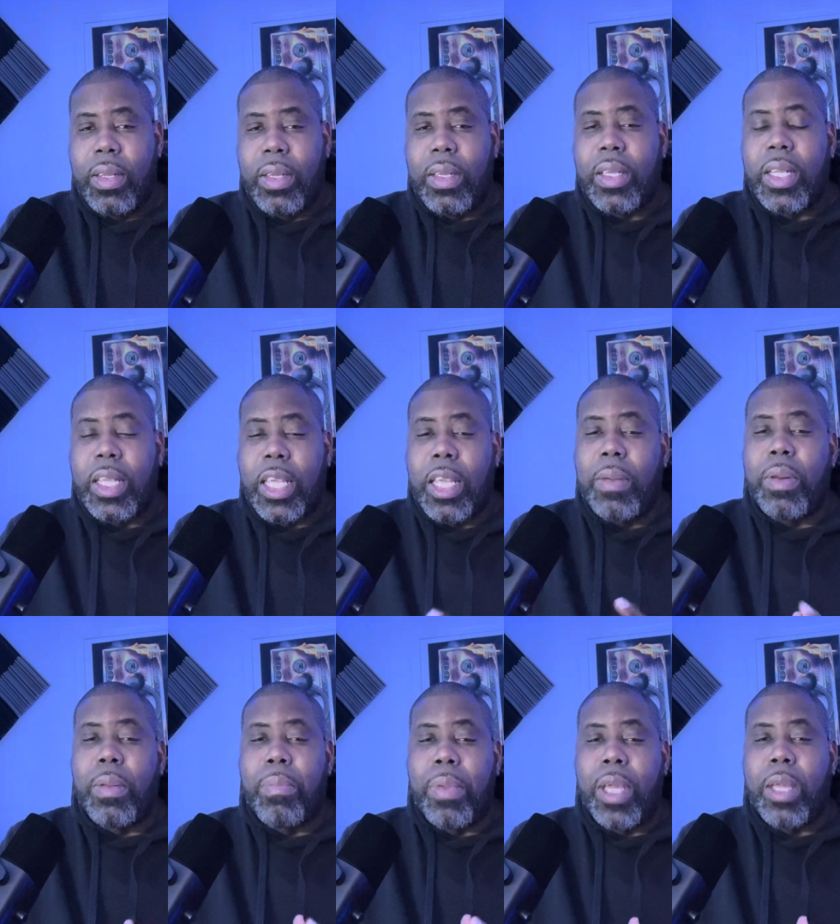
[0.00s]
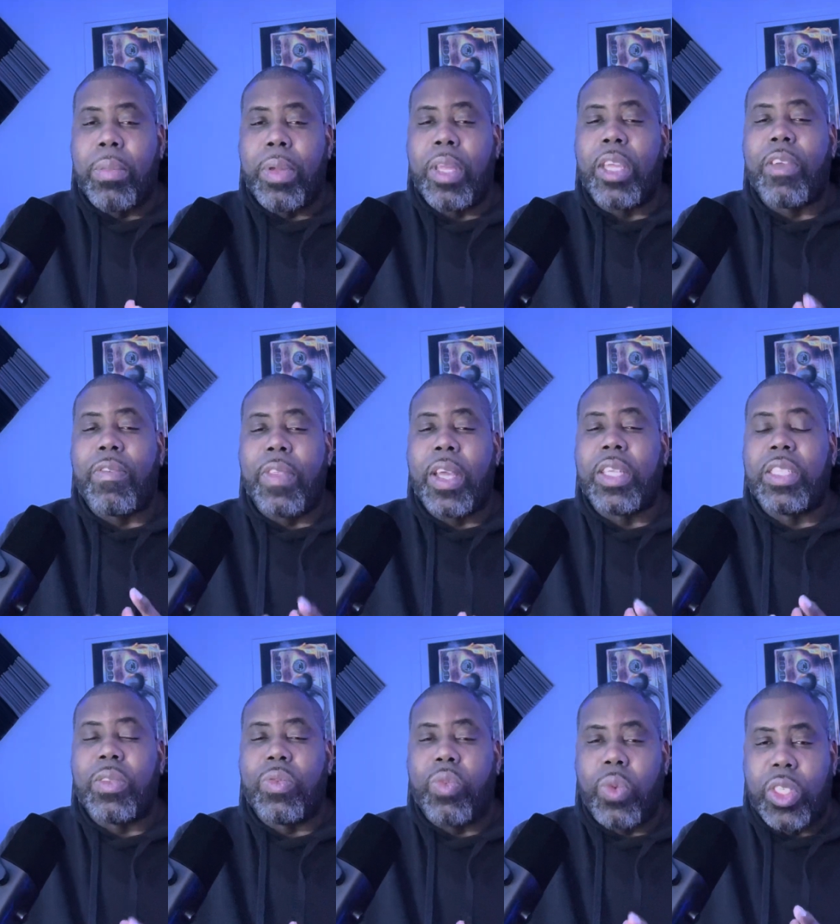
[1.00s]
to keep the baby if that's
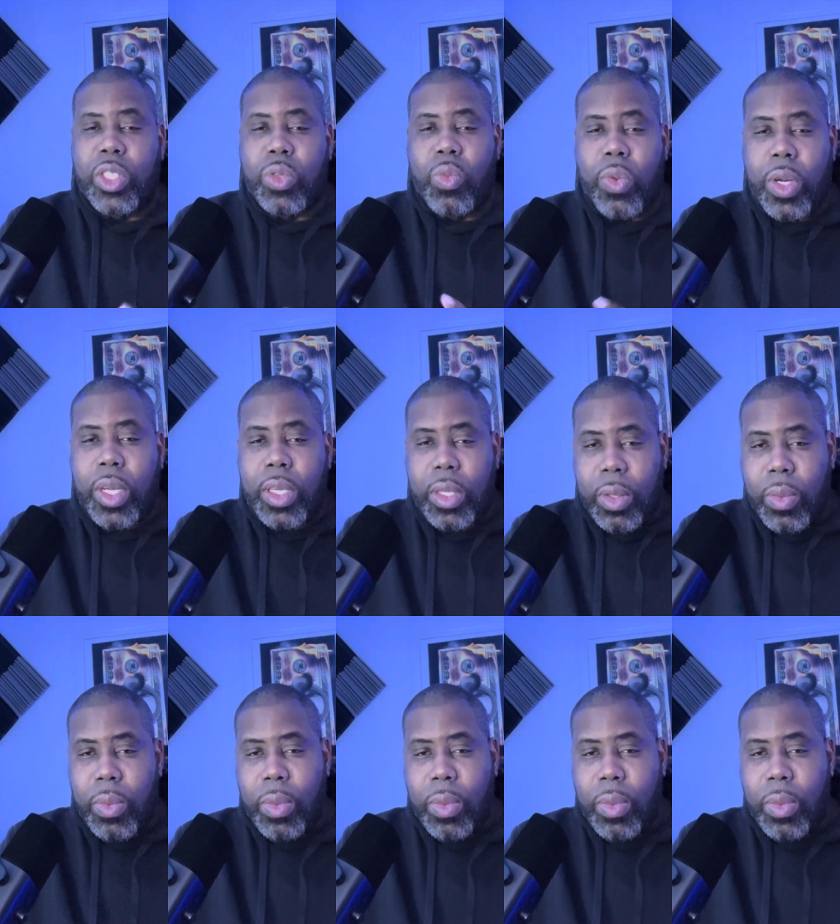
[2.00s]
what you wanna do.